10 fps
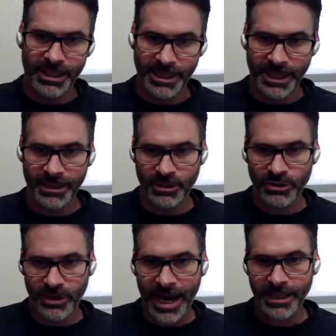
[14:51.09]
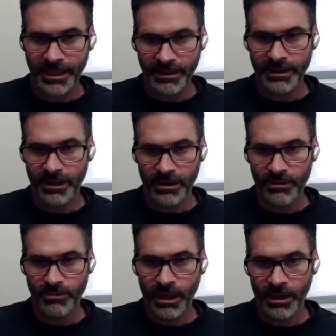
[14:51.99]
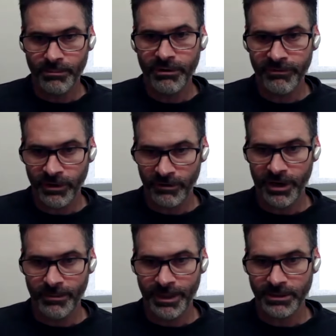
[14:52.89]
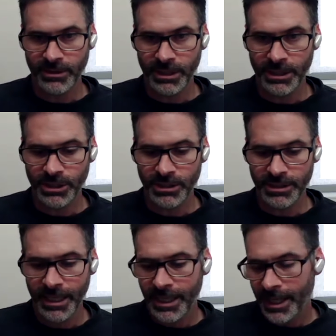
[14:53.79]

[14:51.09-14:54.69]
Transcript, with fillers: again, tracking their um, preferred environmental conditions.